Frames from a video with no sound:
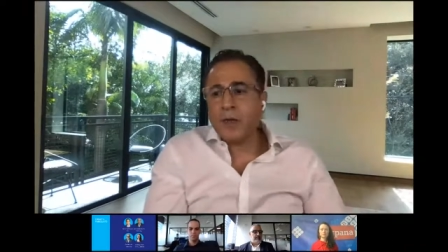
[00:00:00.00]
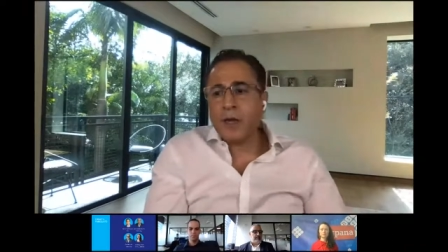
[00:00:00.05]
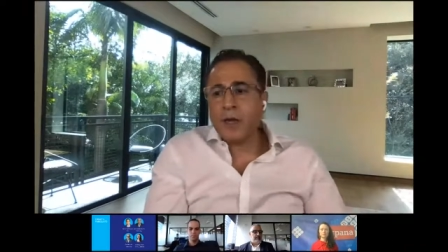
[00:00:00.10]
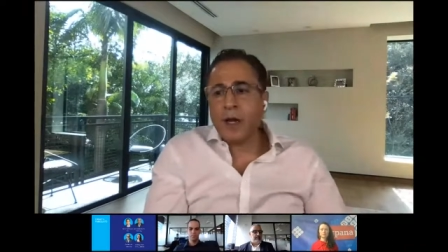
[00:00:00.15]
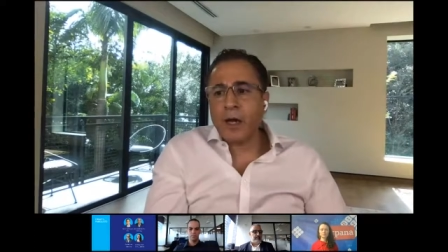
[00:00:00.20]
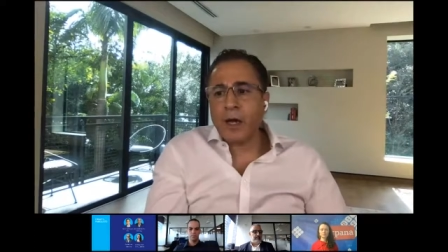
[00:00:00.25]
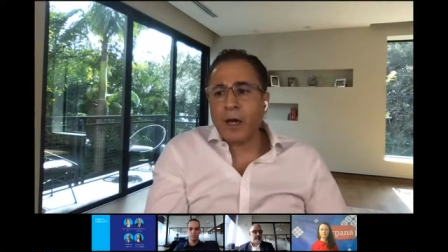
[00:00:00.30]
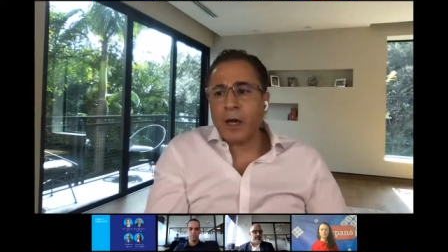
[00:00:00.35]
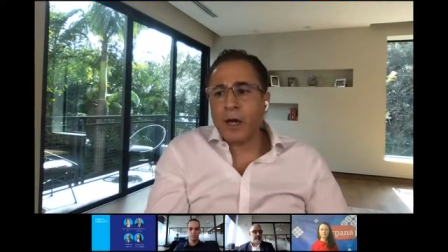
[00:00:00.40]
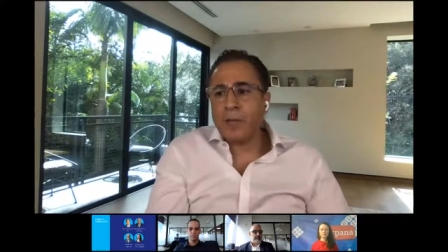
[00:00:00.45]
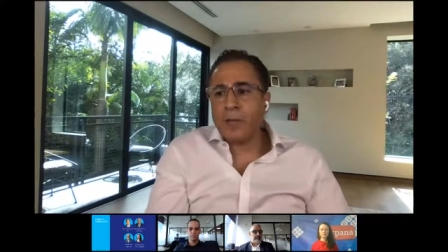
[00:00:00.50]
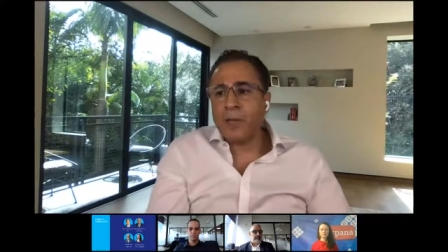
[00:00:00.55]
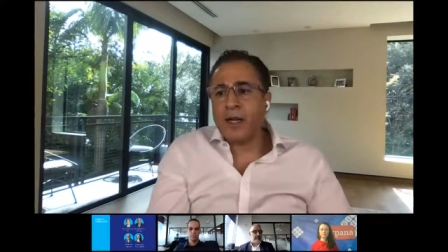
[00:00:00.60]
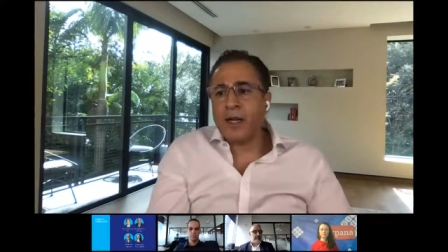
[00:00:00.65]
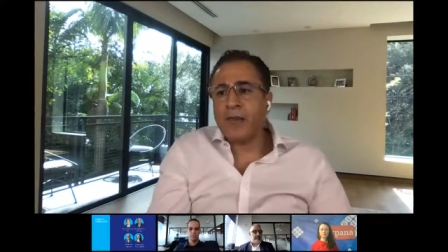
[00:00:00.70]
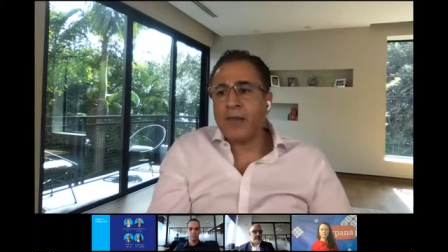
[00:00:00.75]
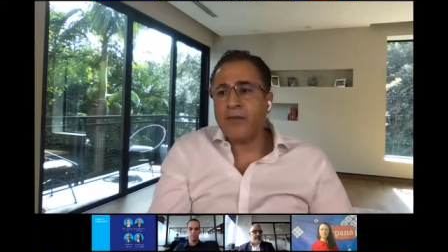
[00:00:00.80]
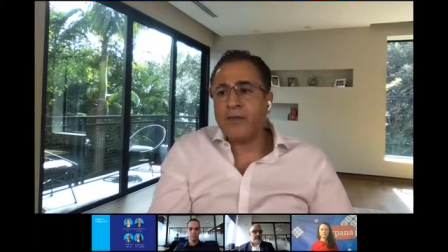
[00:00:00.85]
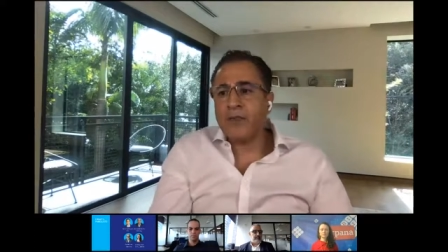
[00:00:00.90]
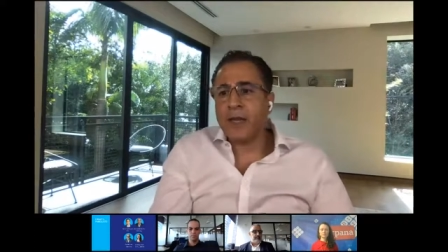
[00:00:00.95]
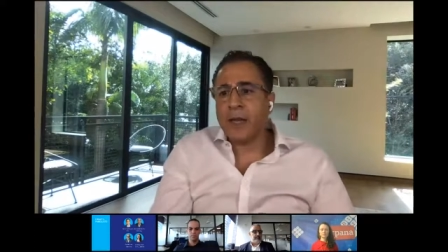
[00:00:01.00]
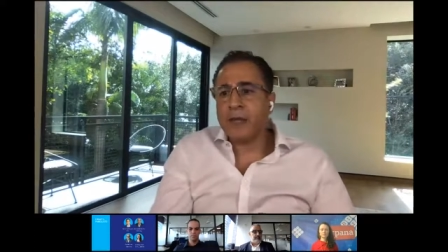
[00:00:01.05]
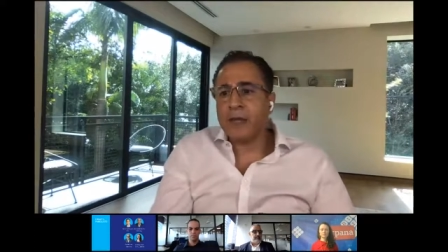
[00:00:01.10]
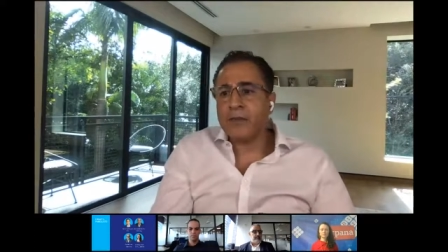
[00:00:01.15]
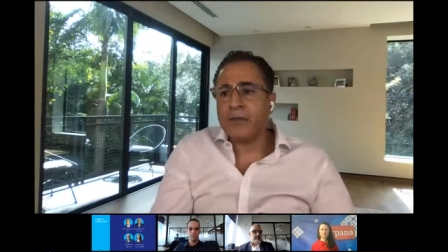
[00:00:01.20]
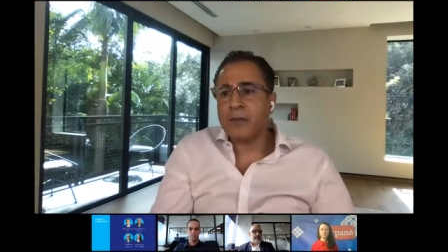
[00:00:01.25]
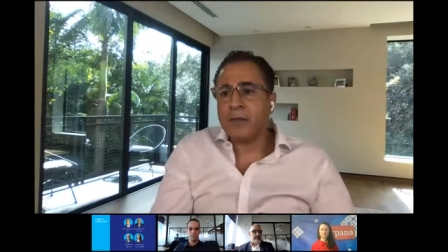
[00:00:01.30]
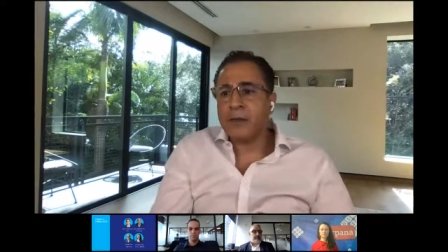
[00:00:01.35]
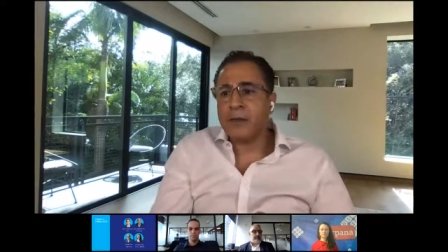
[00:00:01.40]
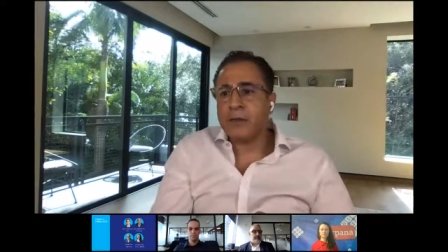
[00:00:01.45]
I believe
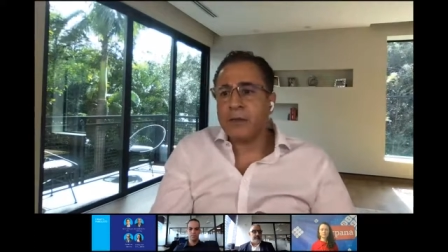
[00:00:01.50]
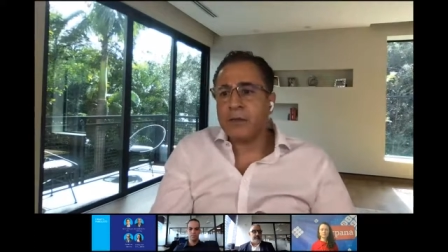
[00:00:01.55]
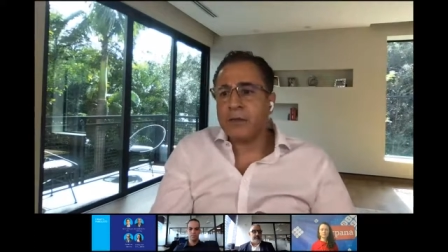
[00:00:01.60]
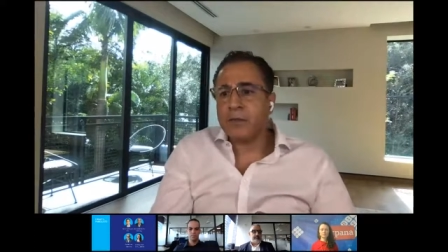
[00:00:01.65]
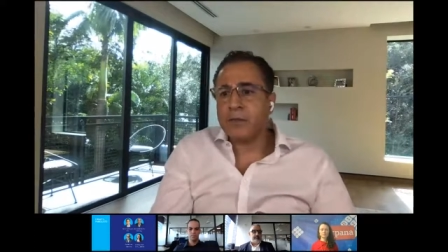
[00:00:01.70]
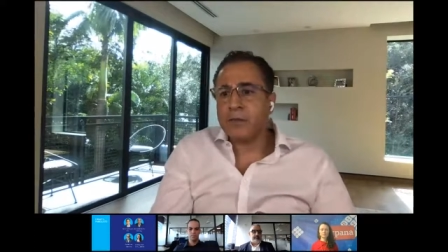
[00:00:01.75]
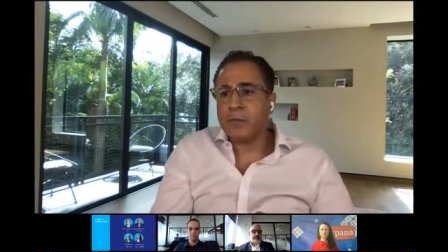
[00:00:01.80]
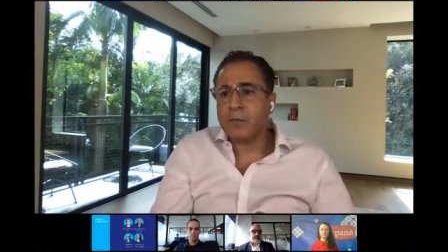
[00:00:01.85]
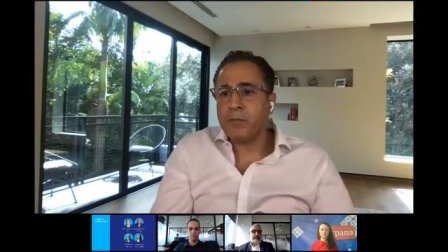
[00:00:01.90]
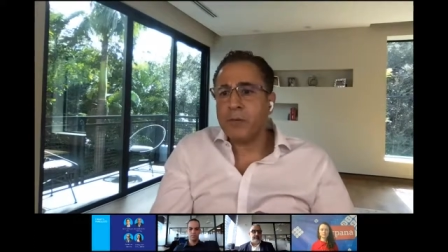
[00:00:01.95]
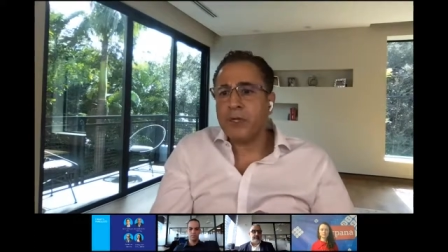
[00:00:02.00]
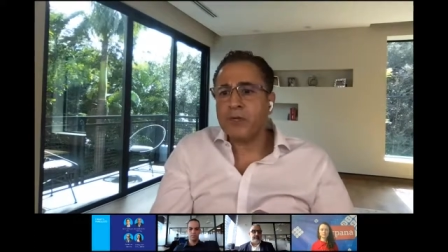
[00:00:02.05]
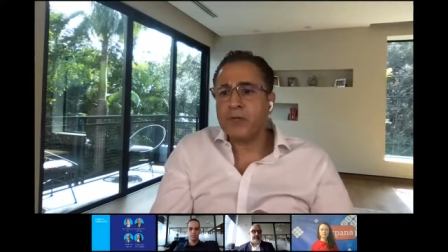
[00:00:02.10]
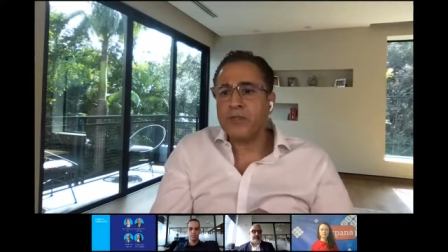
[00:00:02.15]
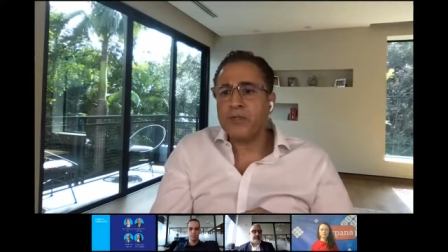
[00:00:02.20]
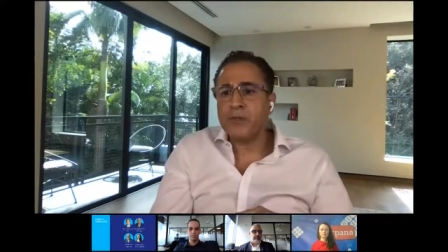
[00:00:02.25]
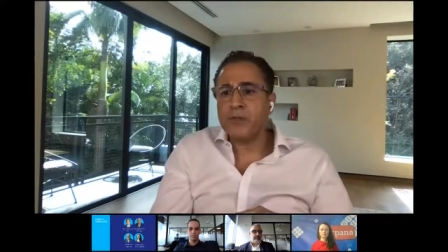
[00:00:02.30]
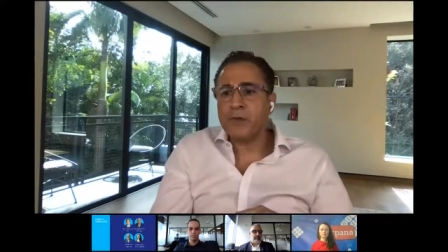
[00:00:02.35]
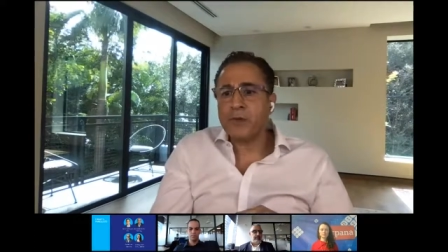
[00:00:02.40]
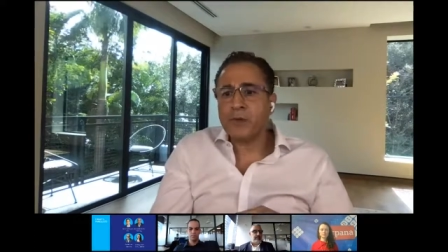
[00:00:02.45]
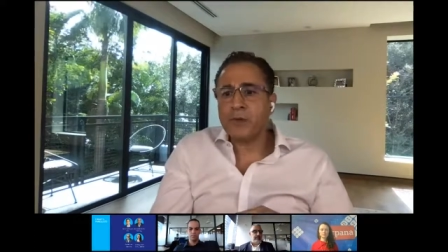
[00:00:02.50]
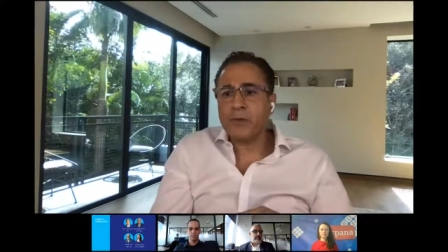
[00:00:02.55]
that the best